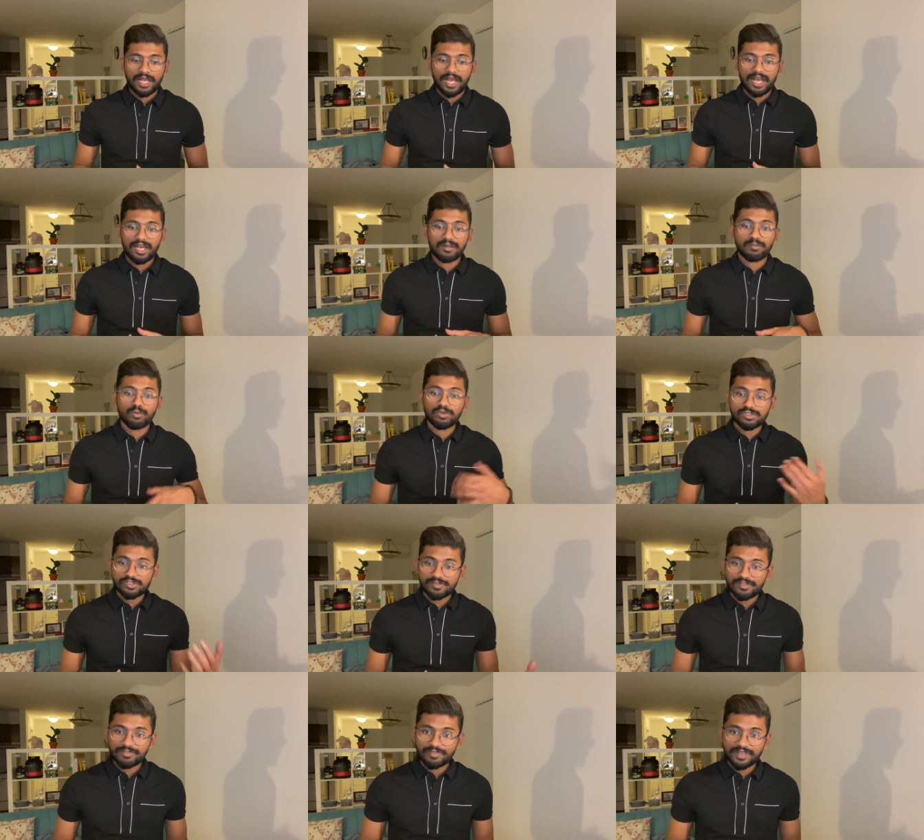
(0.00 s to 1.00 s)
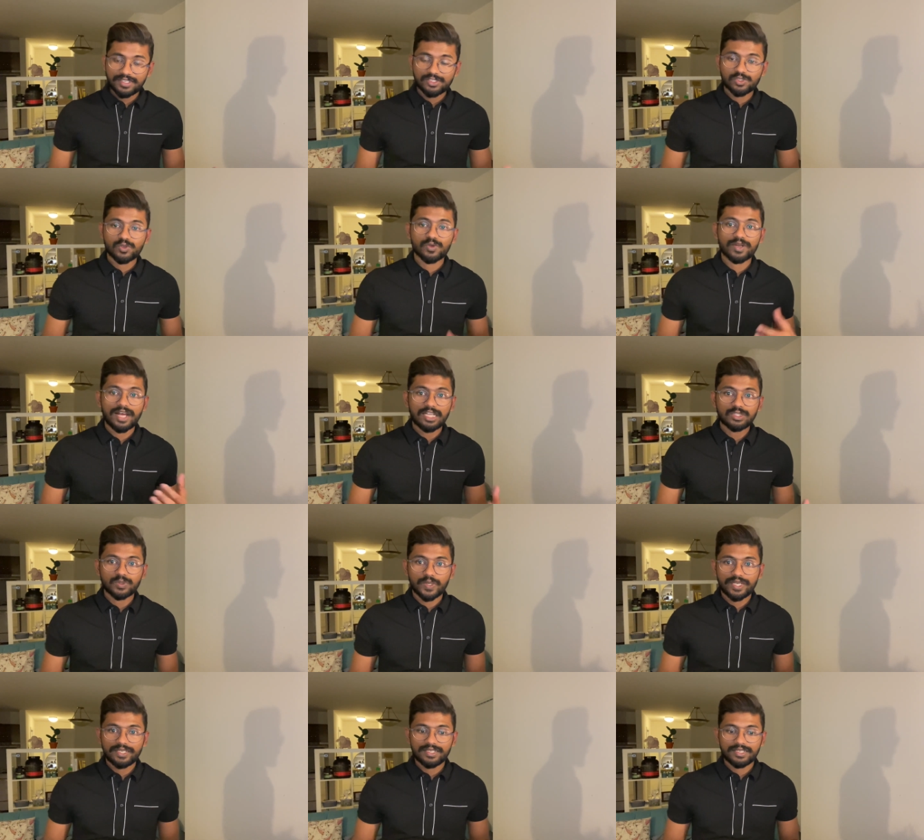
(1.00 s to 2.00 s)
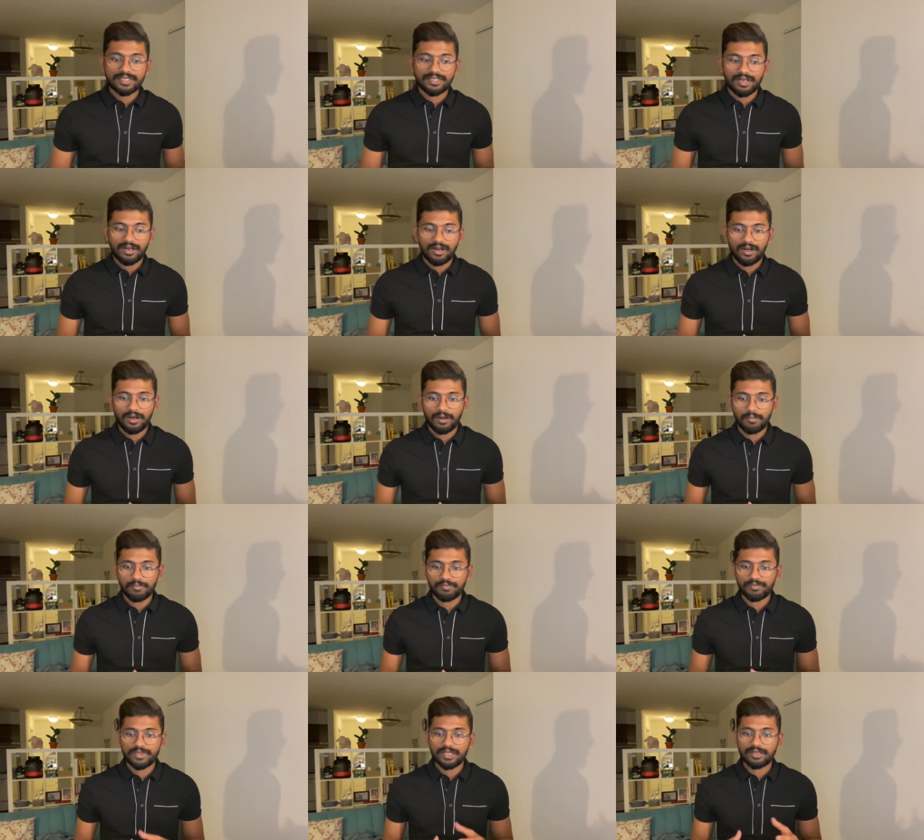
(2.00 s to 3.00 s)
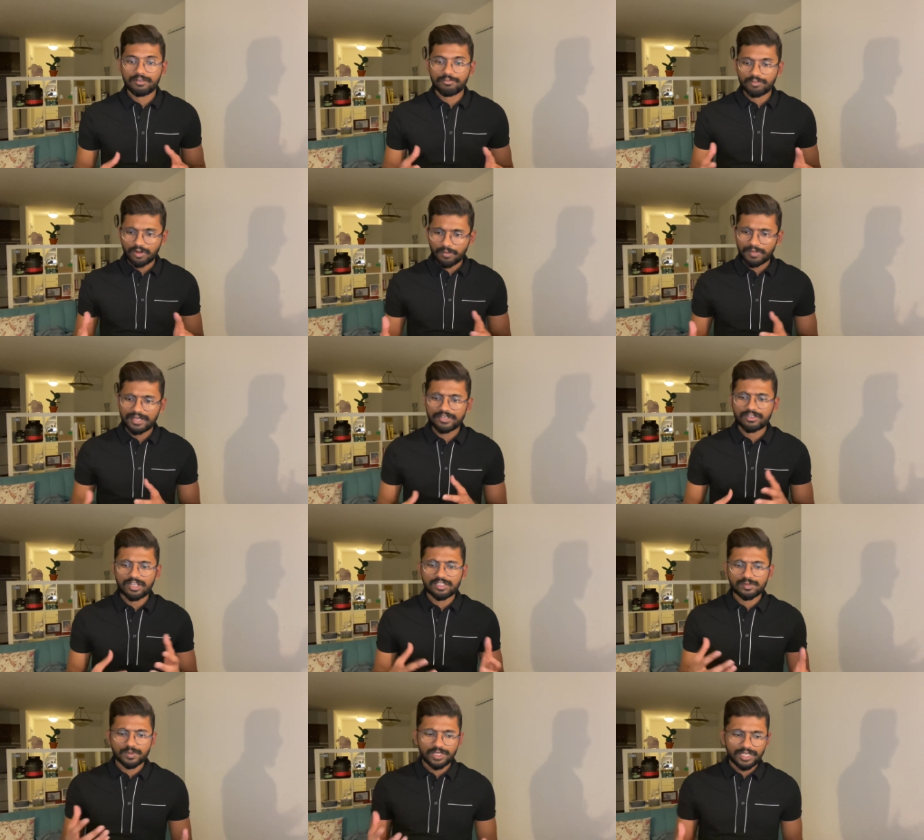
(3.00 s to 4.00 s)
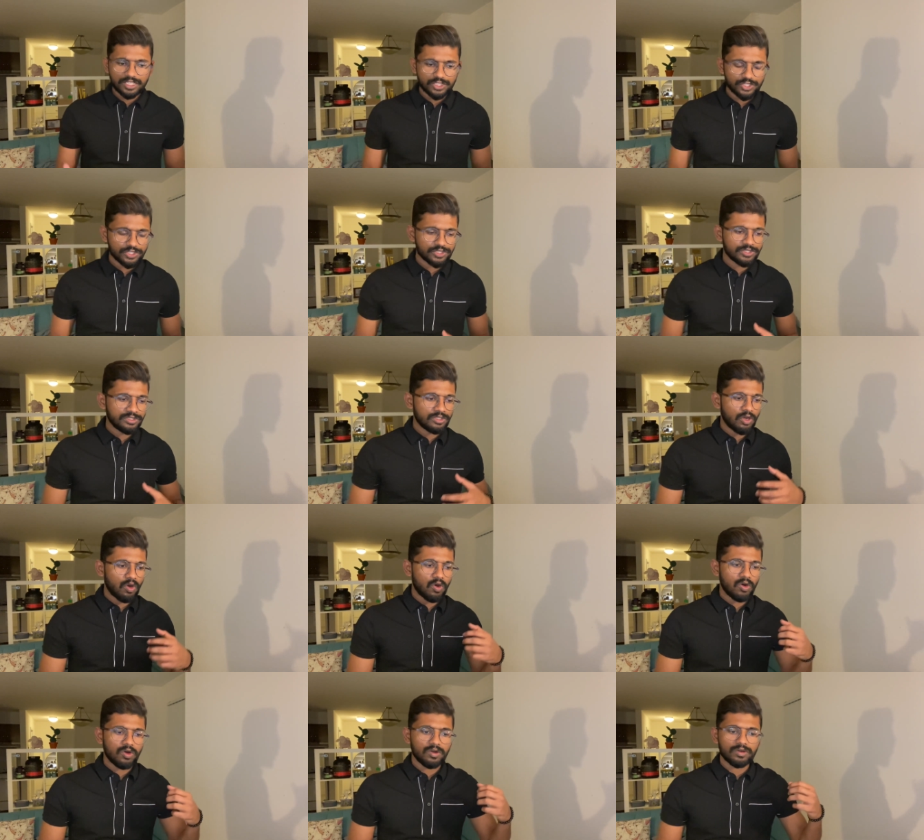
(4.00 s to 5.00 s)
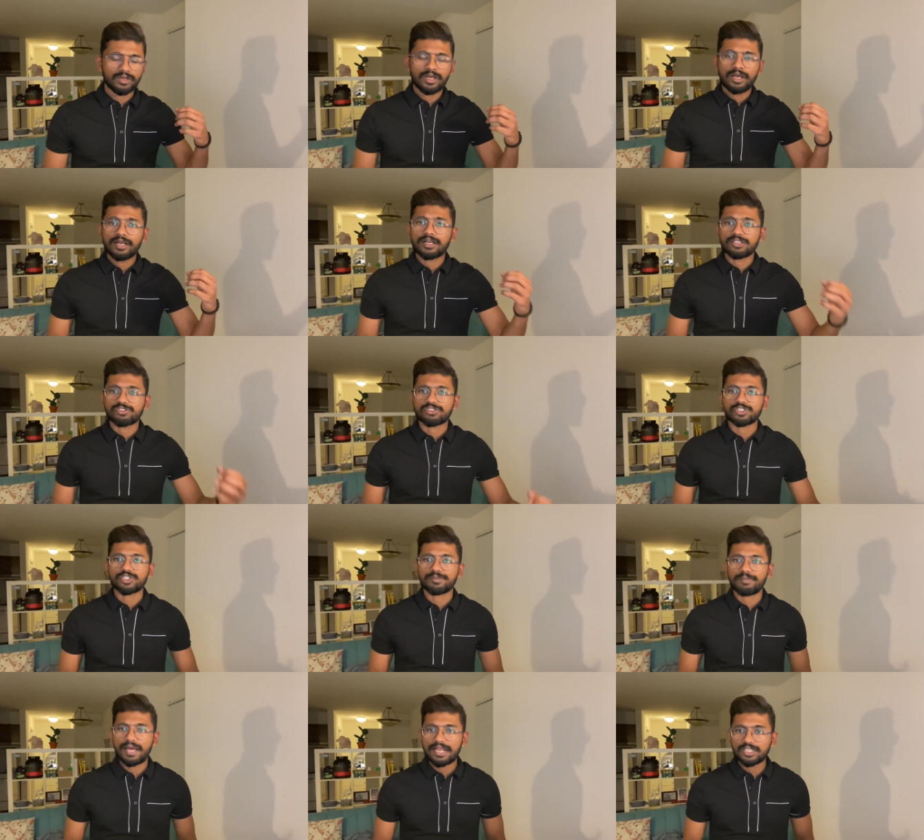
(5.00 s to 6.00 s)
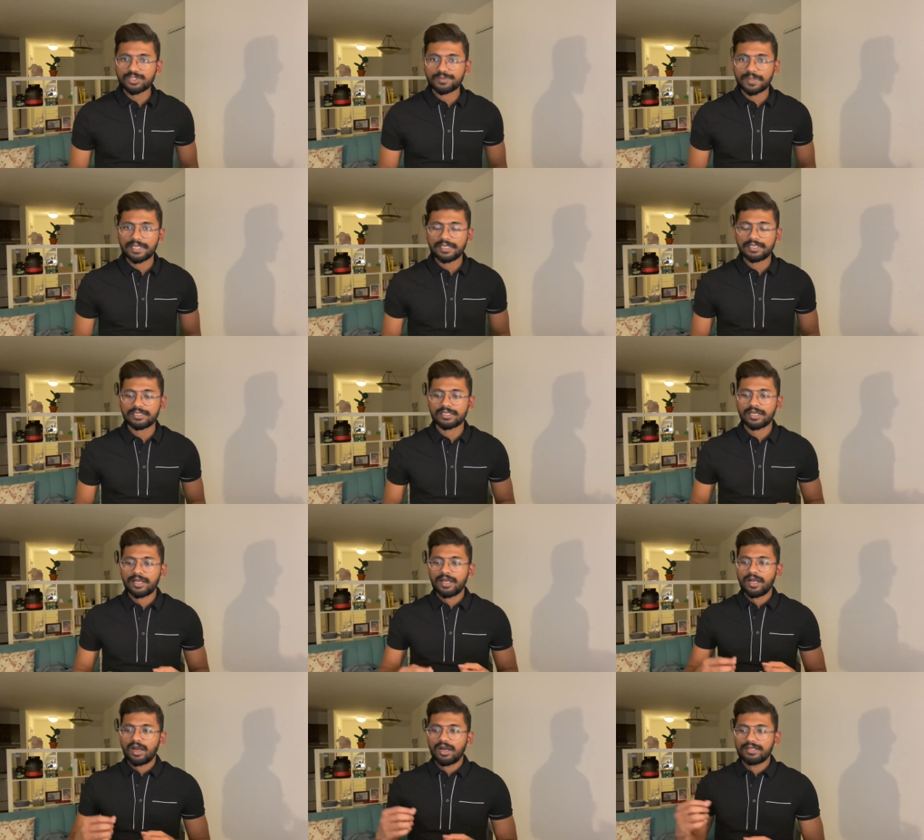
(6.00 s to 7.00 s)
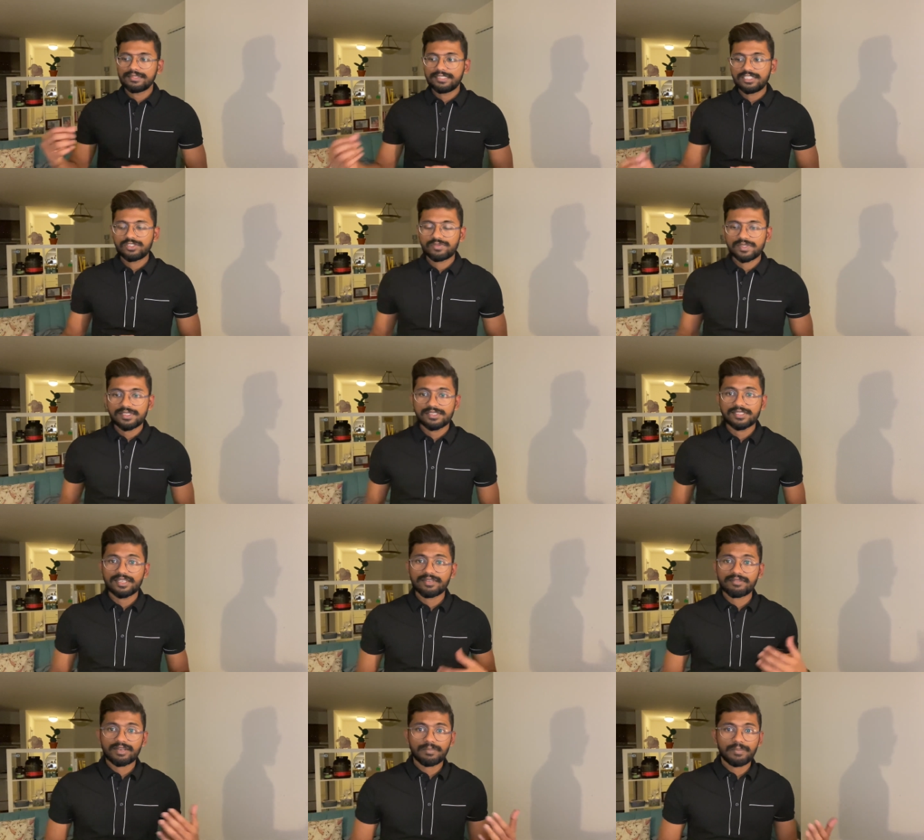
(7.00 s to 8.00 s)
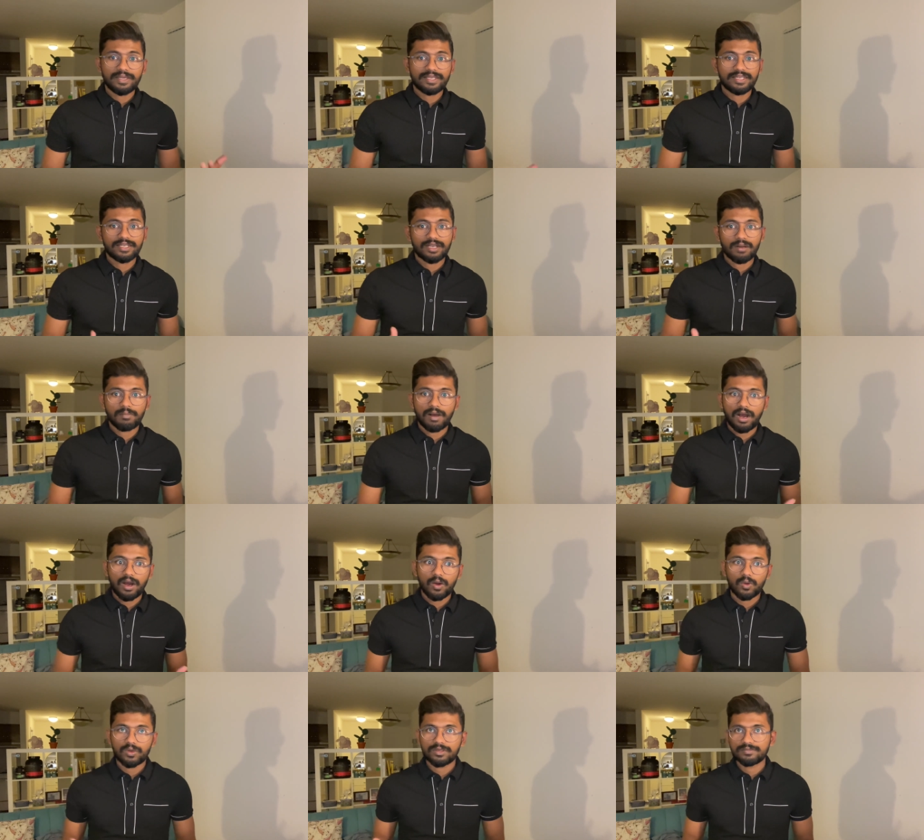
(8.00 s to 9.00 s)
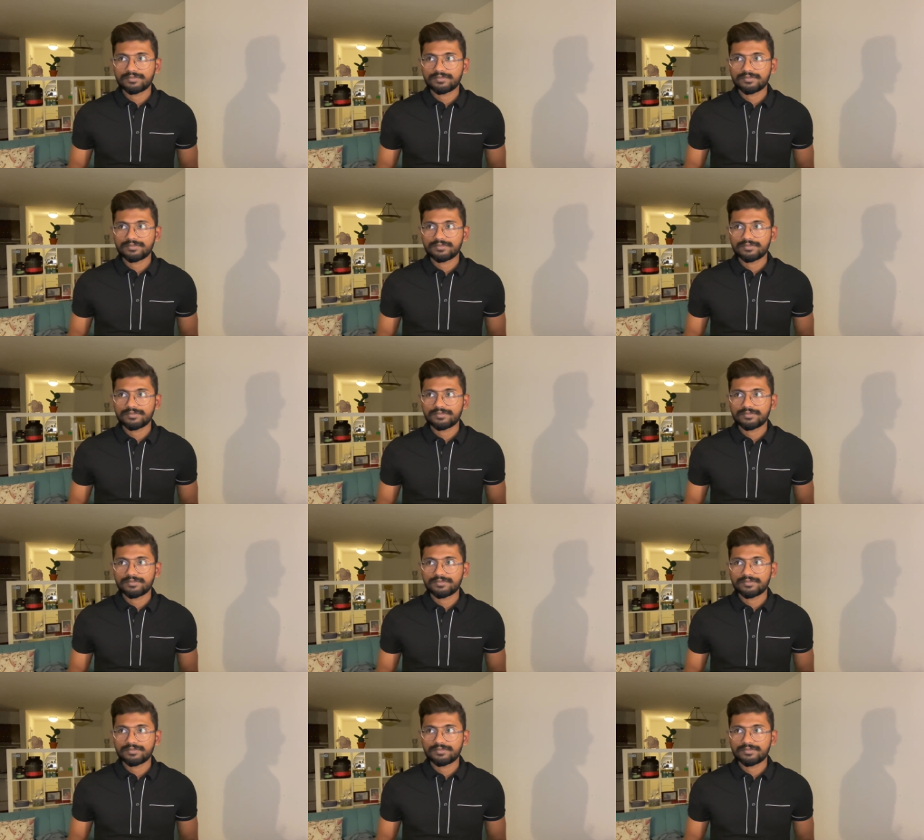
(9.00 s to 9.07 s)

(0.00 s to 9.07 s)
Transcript: And most of my friends who graduated from like transportation or construction management and these fields, they were making about